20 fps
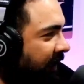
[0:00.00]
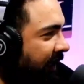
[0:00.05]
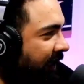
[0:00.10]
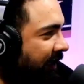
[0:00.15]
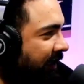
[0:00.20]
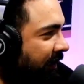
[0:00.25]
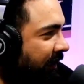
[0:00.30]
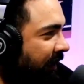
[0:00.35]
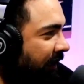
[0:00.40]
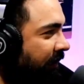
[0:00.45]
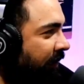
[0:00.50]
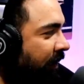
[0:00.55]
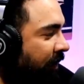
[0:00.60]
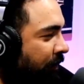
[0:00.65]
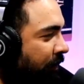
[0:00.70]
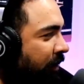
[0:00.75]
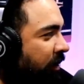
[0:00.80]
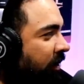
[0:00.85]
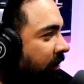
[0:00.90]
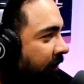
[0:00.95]
like if
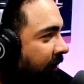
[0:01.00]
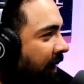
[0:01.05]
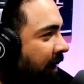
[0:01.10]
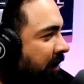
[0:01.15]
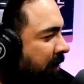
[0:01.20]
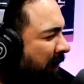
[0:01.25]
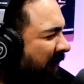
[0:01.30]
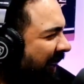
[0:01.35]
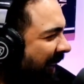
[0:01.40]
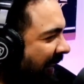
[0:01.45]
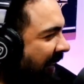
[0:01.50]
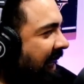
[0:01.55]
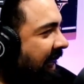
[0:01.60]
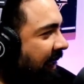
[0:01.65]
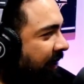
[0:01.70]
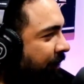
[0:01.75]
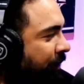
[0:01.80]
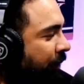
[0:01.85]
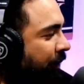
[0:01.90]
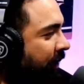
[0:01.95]
they're with your friends, it's
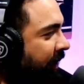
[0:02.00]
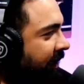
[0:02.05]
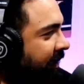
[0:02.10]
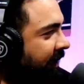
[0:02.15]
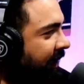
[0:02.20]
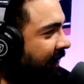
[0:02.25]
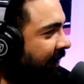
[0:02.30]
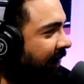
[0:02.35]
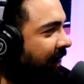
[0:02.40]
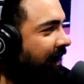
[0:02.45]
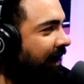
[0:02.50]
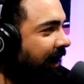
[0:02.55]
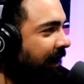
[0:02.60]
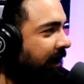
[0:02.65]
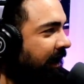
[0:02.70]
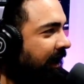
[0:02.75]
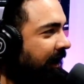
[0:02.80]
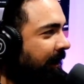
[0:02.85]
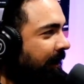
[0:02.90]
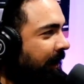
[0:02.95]
eating too. It's like, all
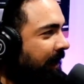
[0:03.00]
right.